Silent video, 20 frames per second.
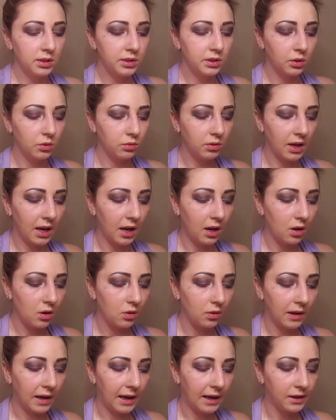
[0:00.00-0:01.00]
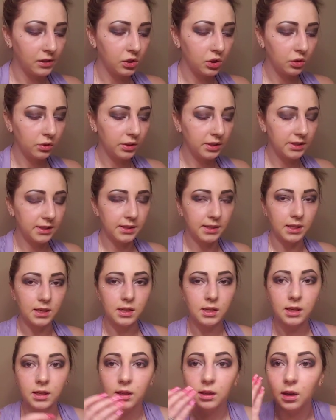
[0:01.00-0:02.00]
So now, as you can
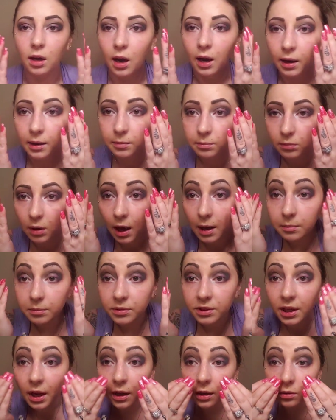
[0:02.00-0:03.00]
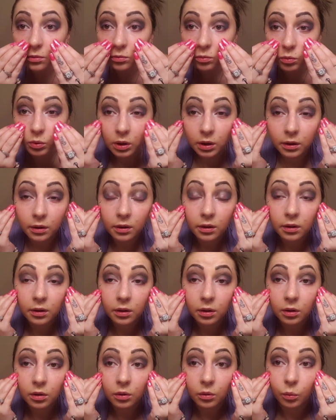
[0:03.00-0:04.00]
see, I'm done with
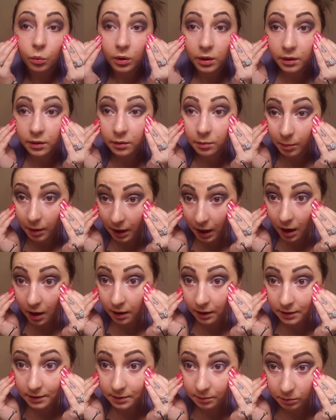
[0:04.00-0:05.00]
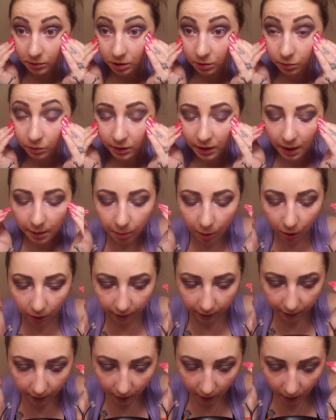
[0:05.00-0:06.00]
my eyes. I'm done with that part.